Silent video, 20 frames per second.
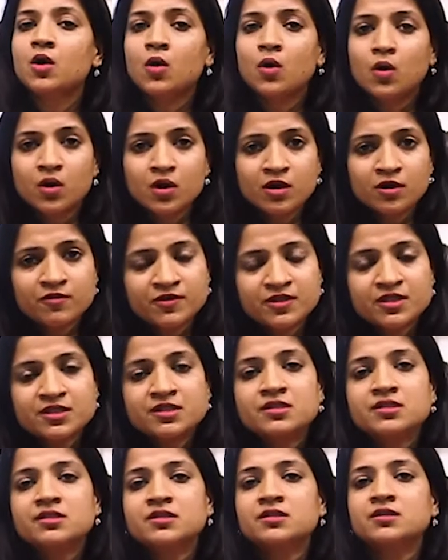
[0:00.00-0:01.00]
All of
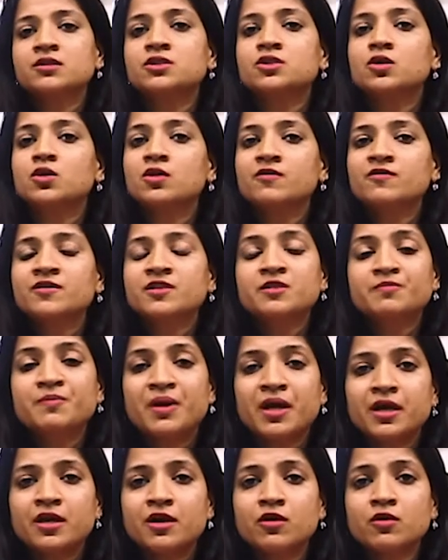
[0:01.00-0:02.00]
this research, all of this
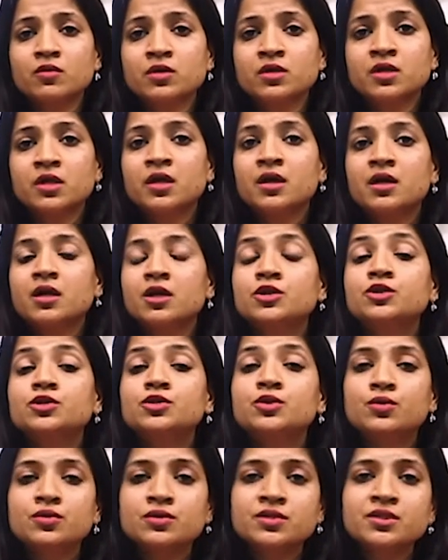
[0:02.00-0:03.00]
background
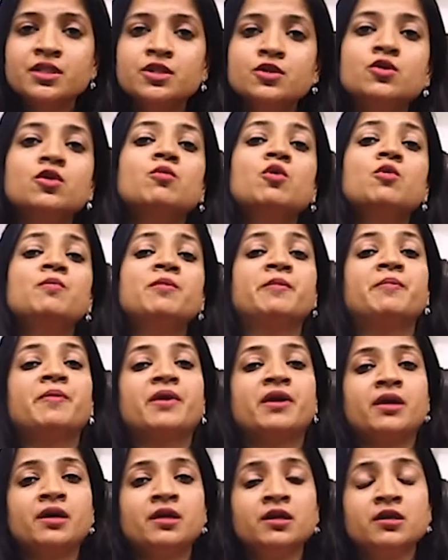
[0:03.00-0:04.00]
shows that you're more
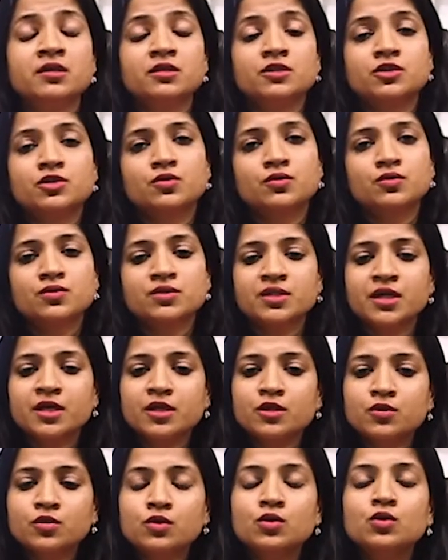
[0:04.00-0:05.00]
prepared, shows
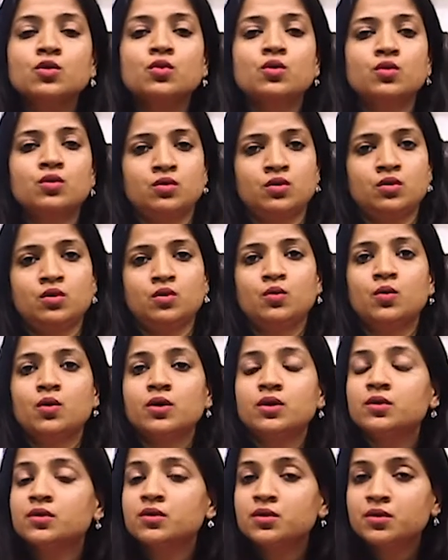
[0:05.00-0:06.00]
that you know
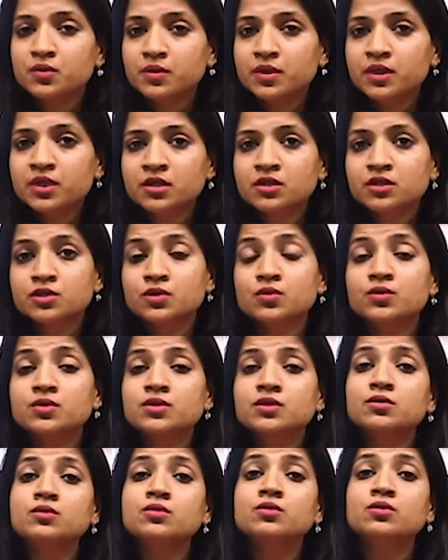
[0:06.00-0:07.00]
what you're doing,
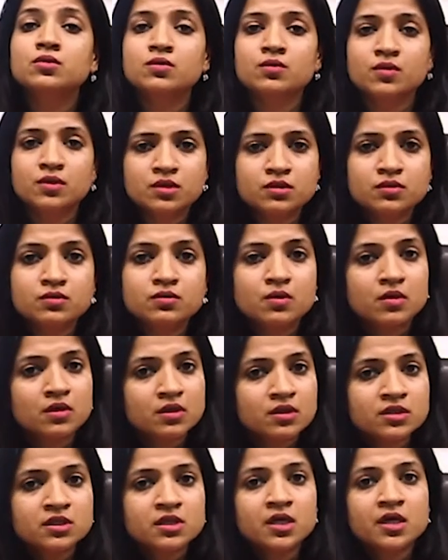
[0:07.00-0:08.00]
shows you know what you
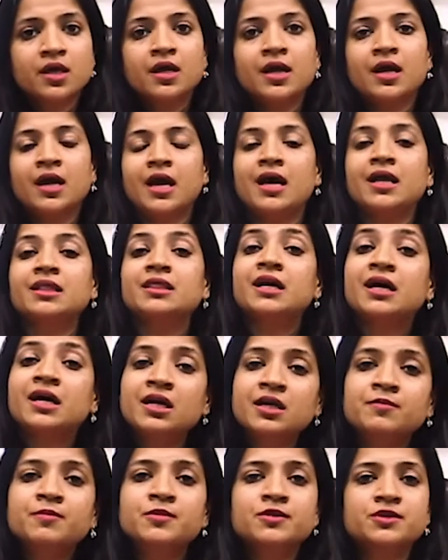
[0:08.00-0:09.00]
want, and
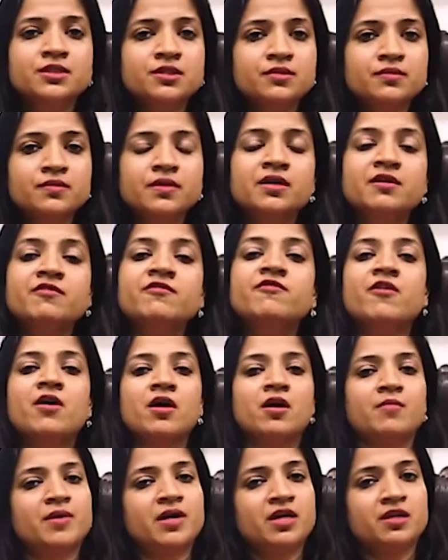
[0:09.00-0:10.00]
that puts you in a
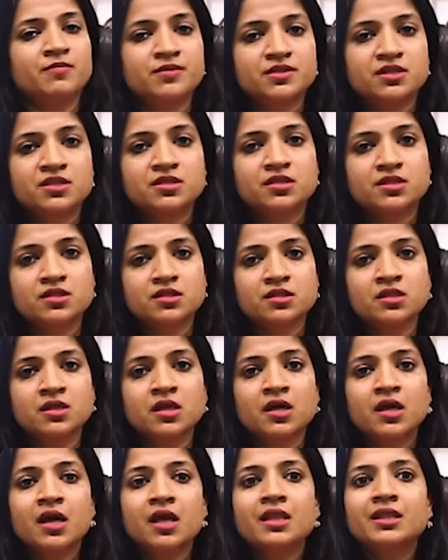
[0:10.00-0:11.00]
far better
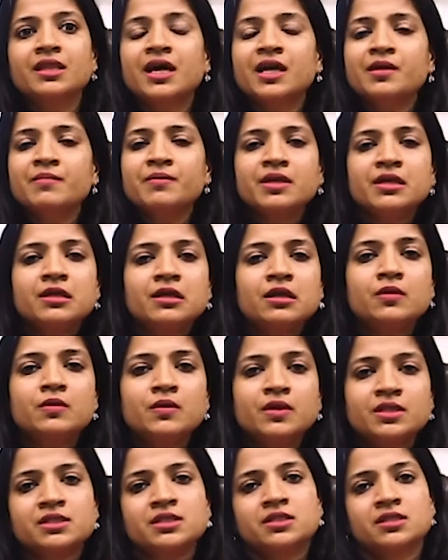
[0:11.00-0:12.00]
position than being
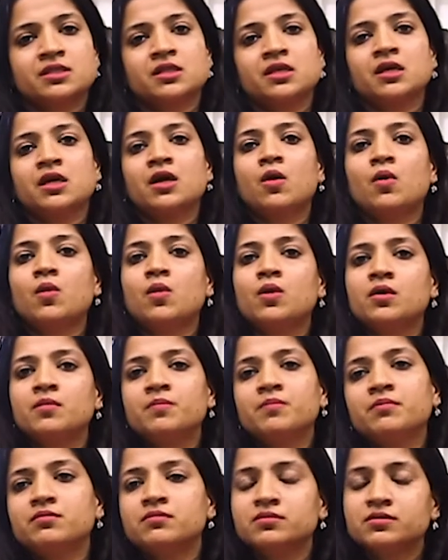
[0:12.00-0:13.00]
clueless or,
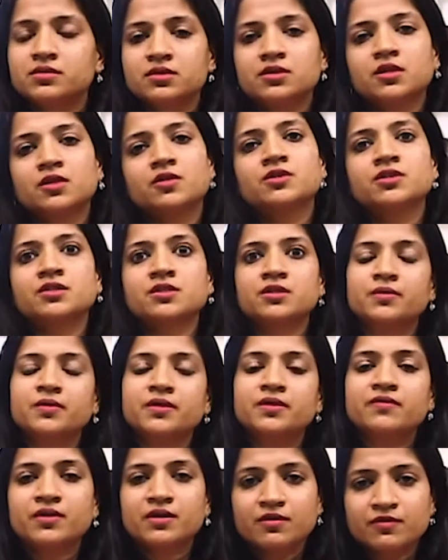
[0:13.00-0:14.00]
you know, just
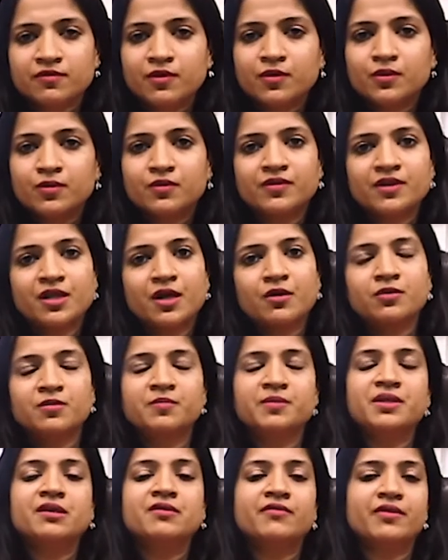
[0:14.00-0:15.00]
going with the flow
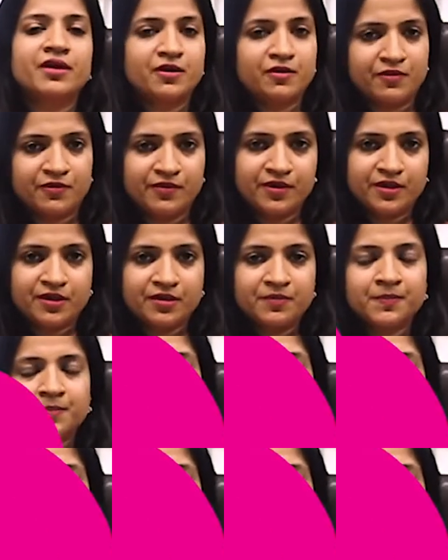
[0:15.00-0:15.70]
without being aware of it.